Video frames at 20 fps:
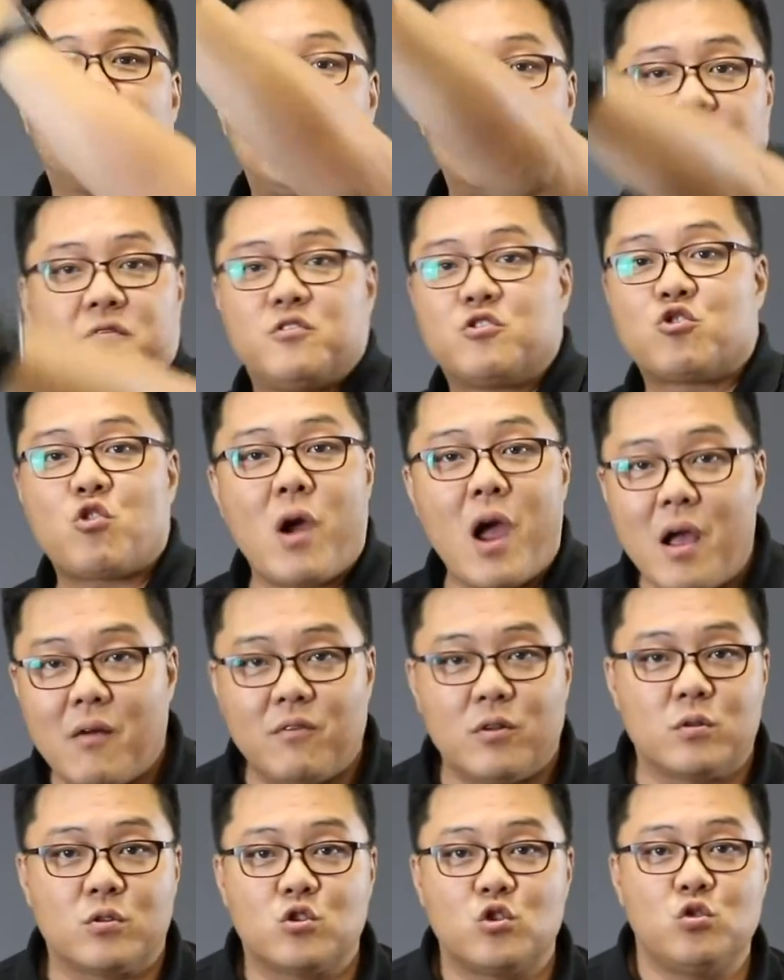could have
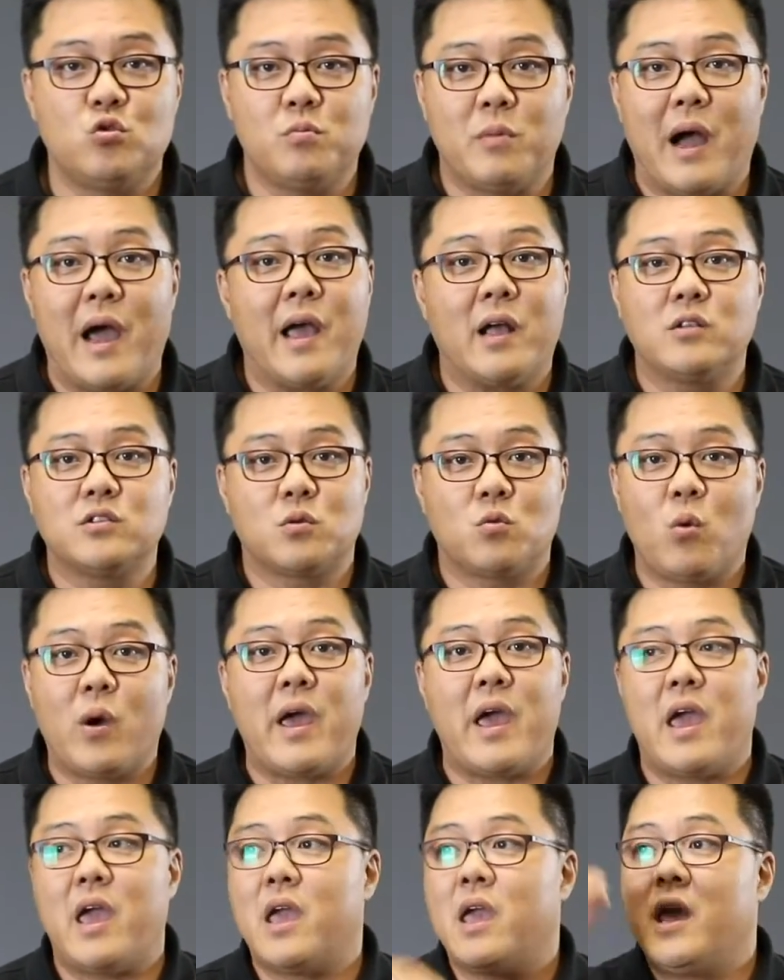traveled 2 miles
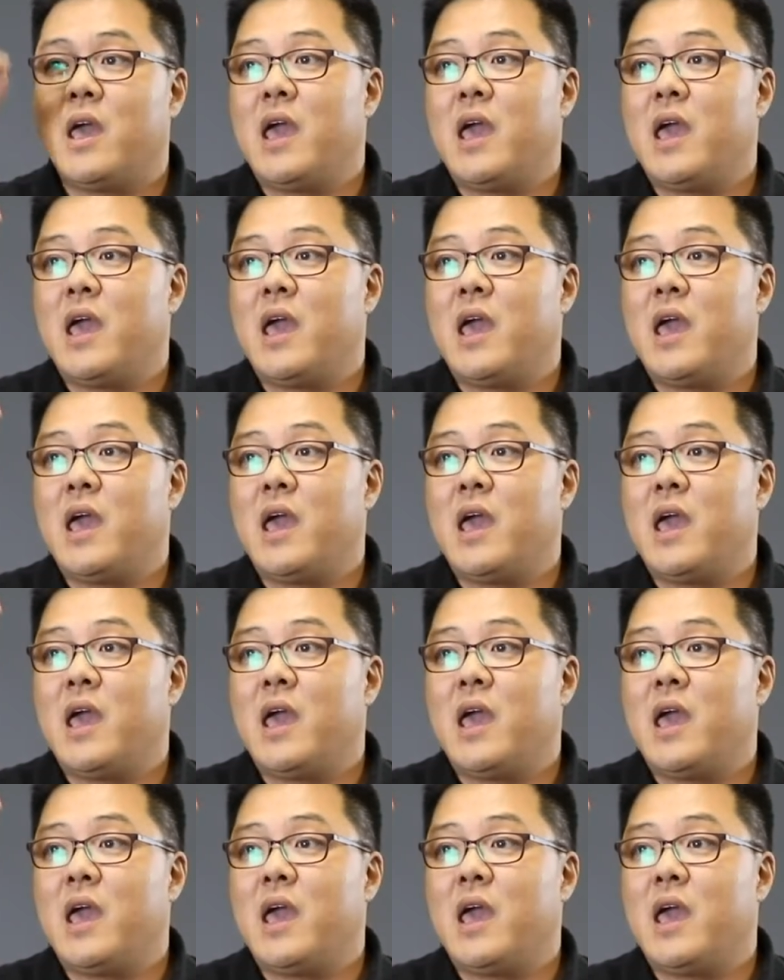away